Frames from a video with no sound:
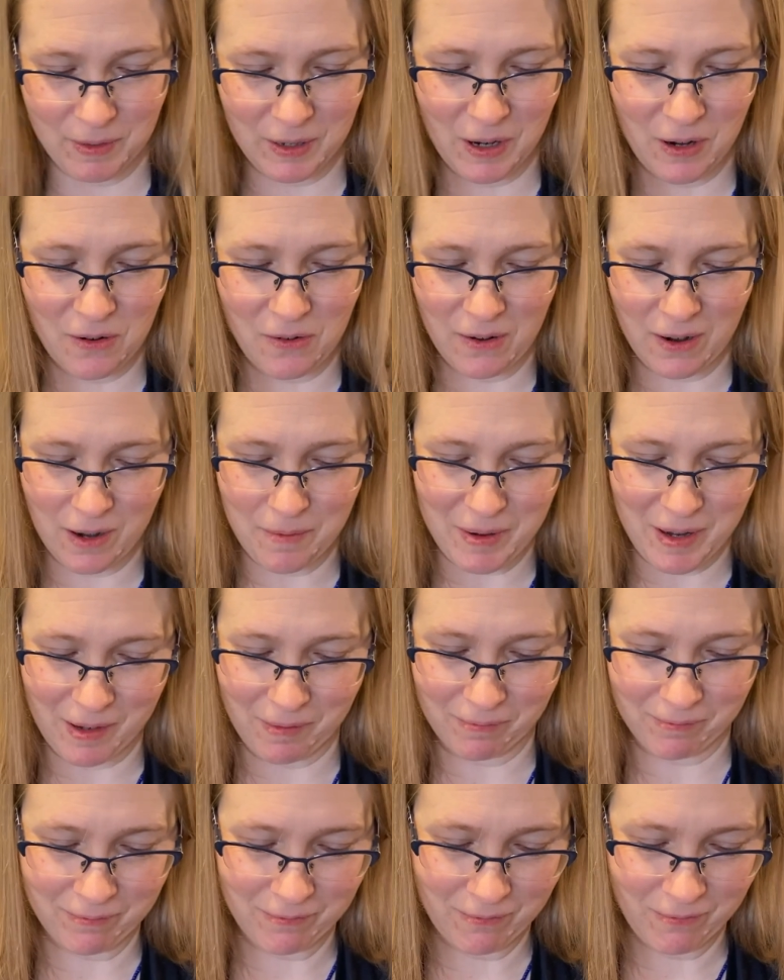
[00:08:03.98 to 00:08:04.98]
know, I
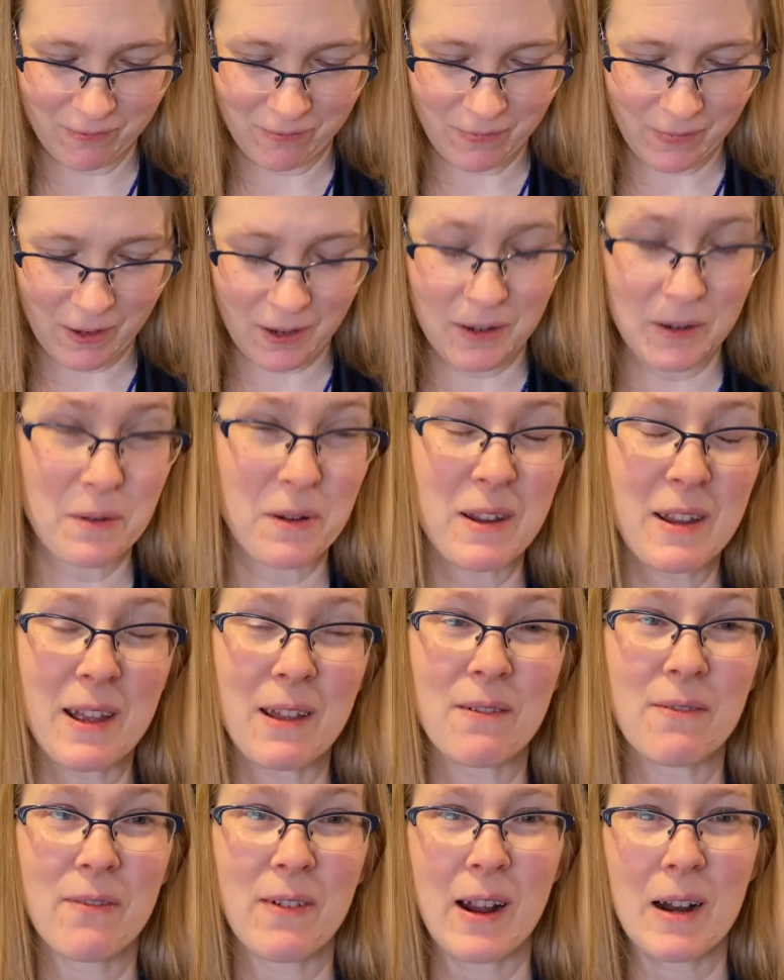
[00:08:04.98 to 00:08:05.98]
mean, because you can
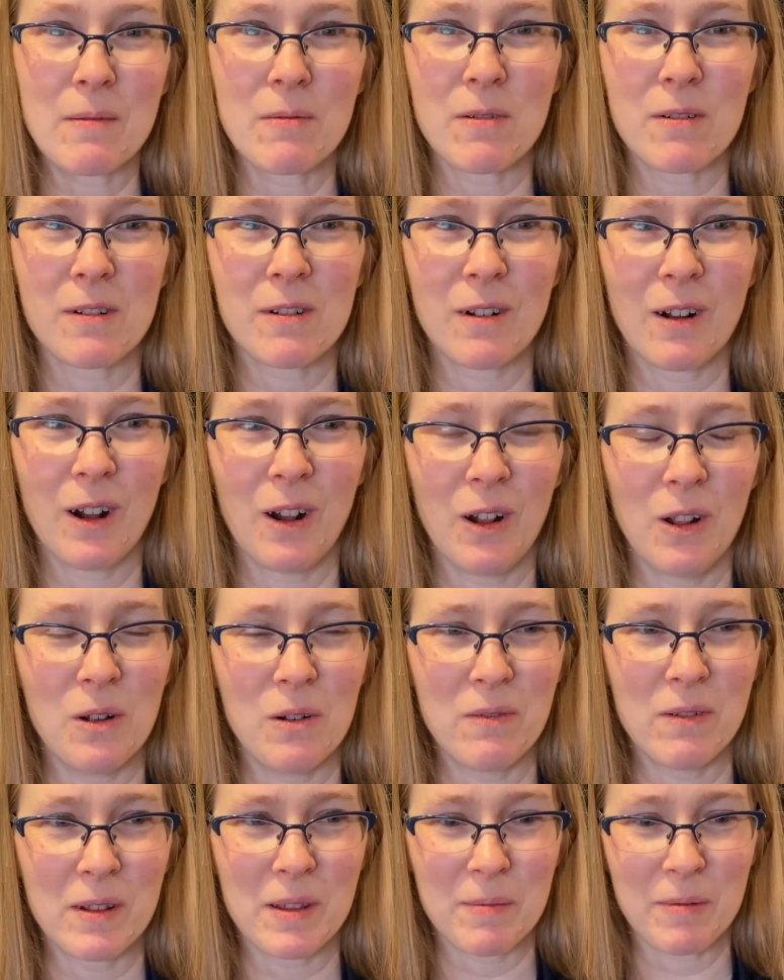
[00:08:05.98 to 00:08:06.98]
get fiber all
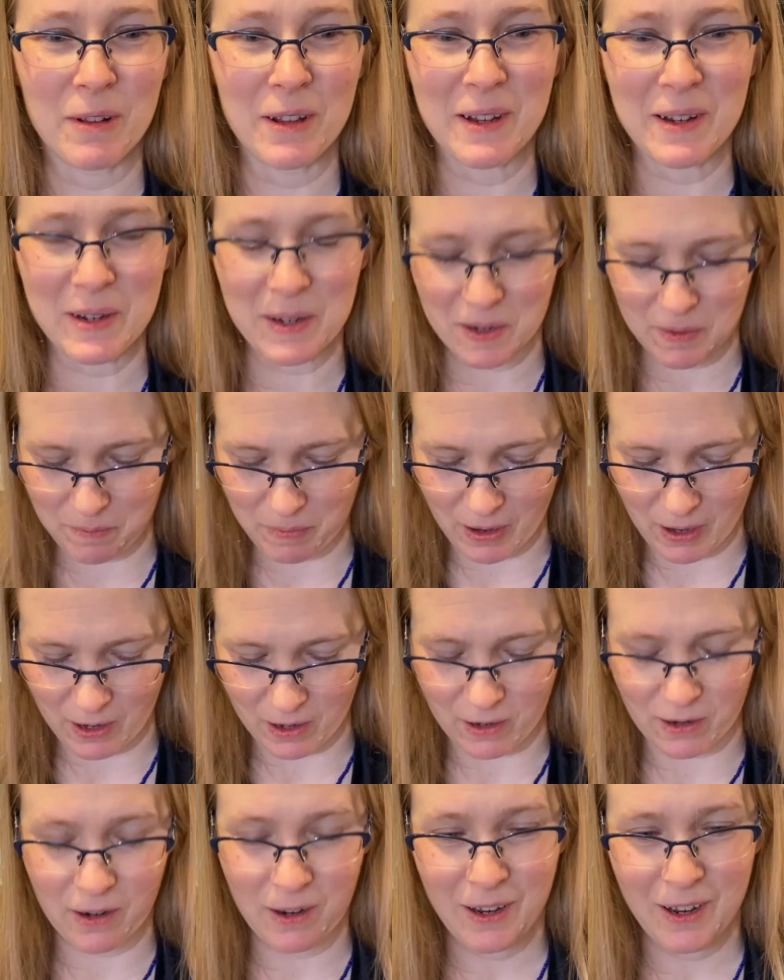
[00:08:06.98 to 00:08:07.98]
over the place, but
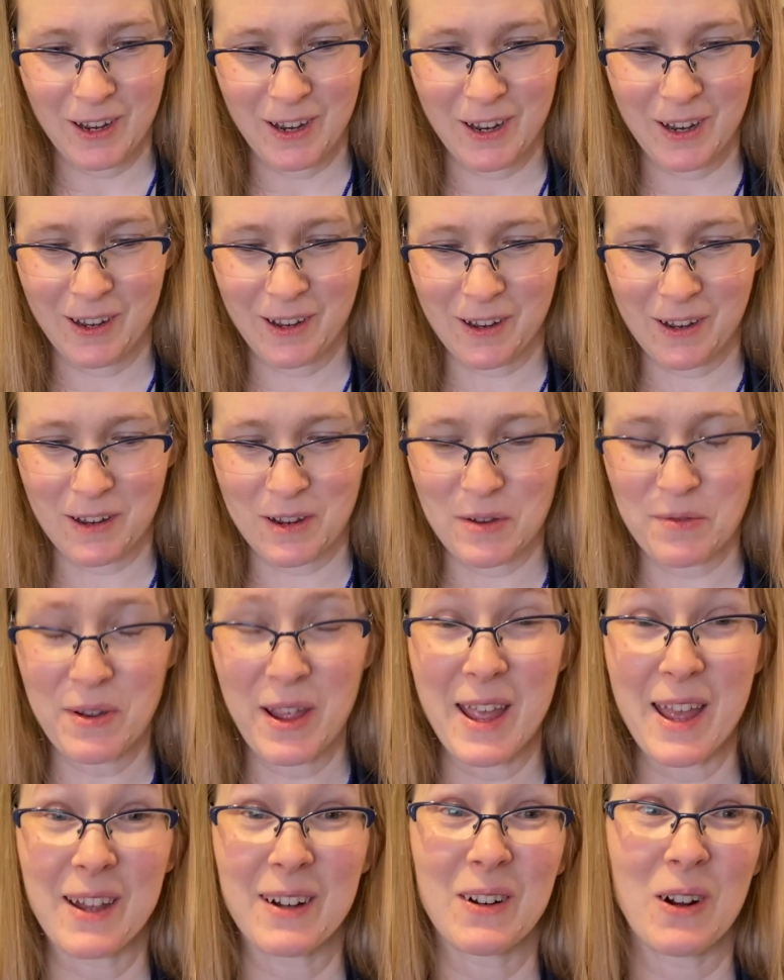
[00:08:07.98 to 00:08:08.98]
you
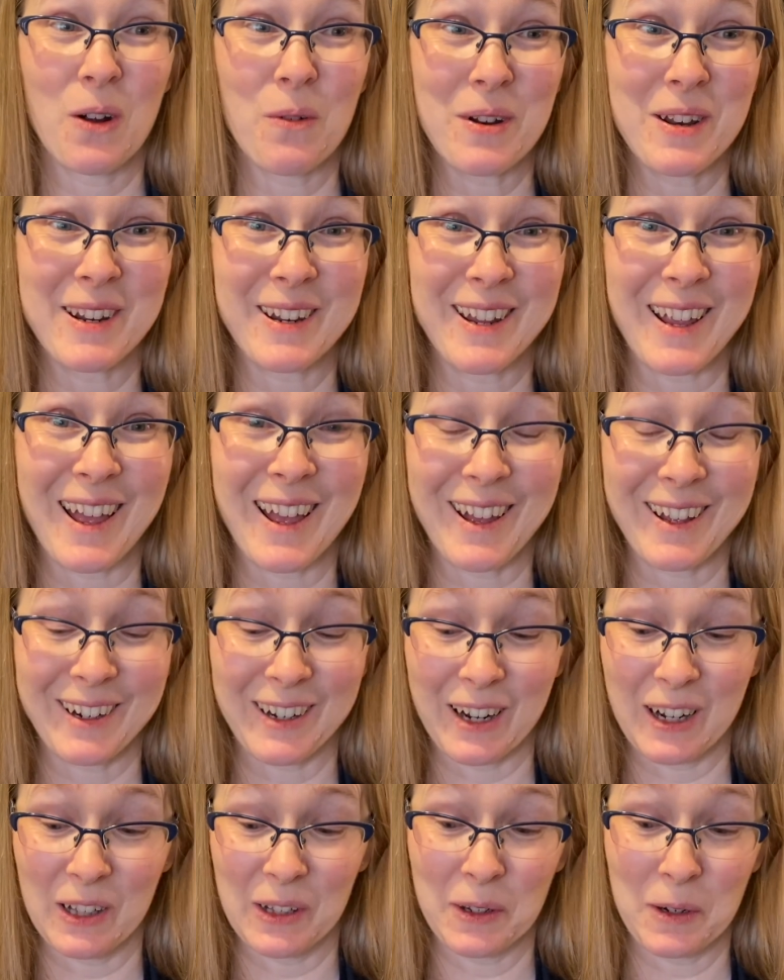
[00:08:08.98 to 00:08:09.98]
can't always get
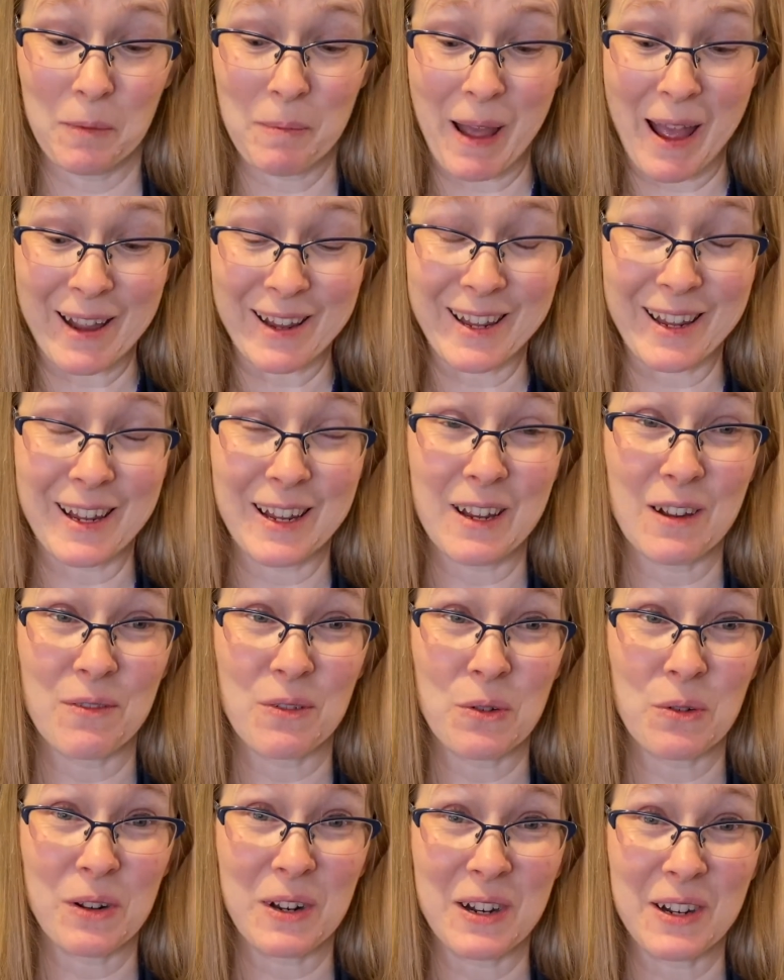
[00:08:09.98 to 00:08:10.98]
a little baggie of
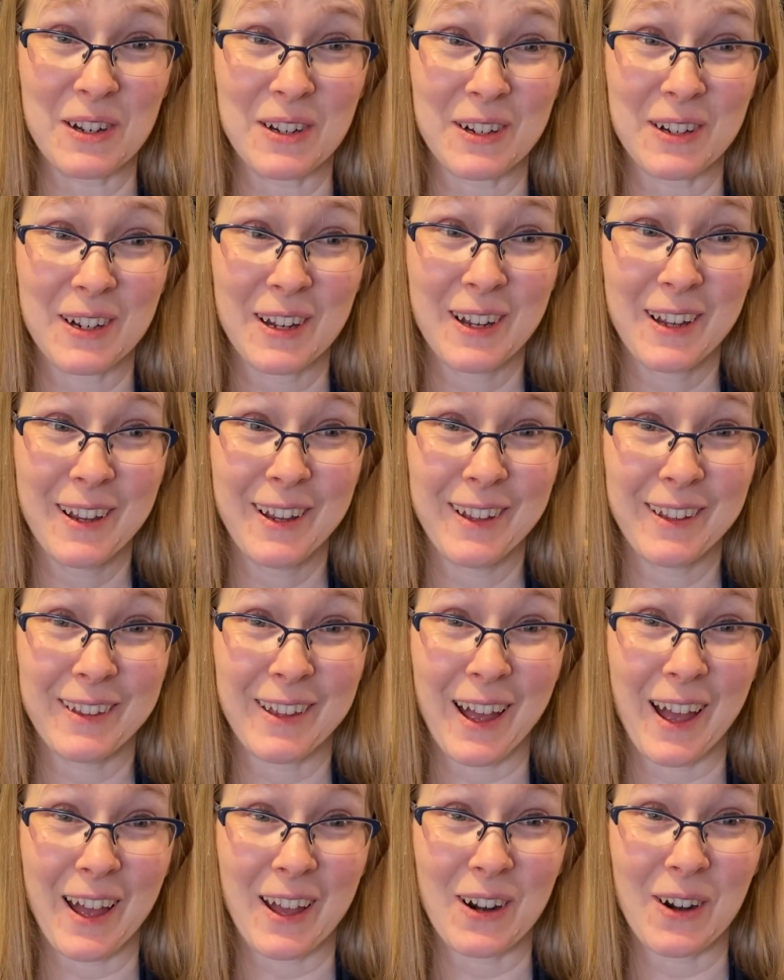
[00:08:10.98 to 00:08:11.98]
goodies
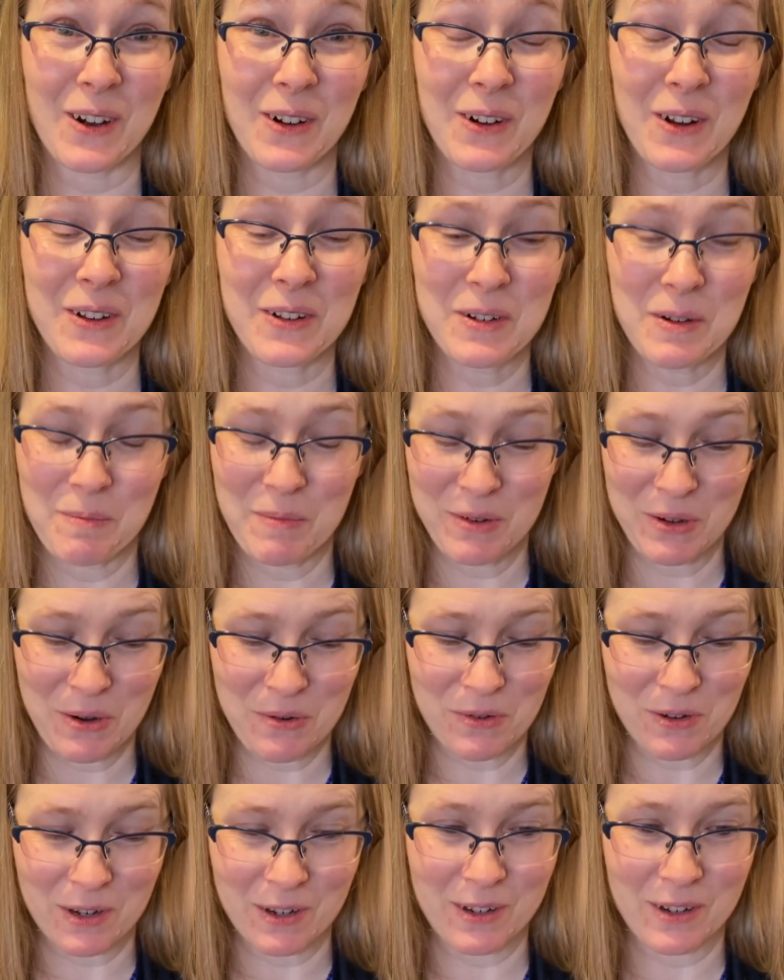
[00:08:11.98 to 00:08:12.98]
that are custom
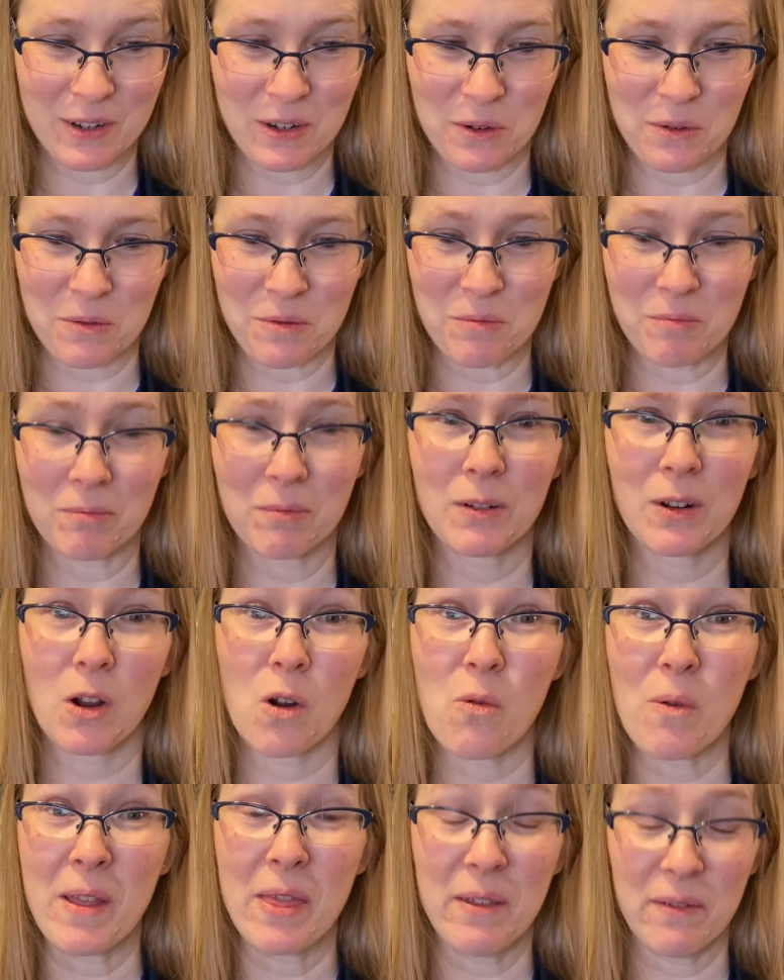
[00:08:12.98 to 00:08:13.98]
chosen to
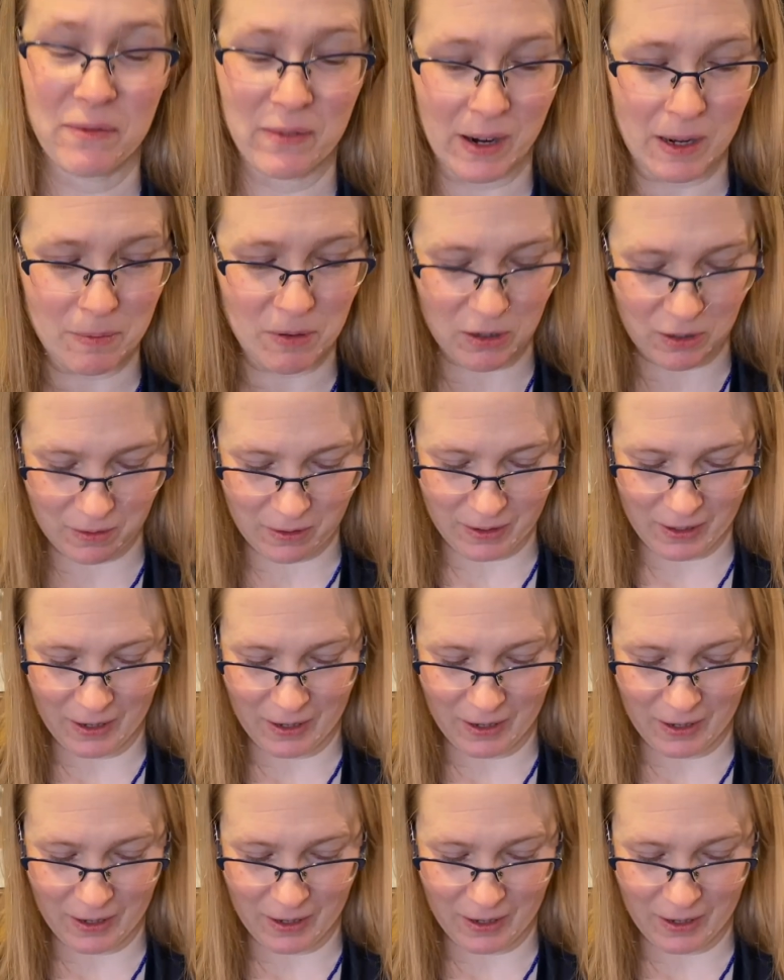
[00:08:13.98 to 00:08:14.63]
go with the fiber.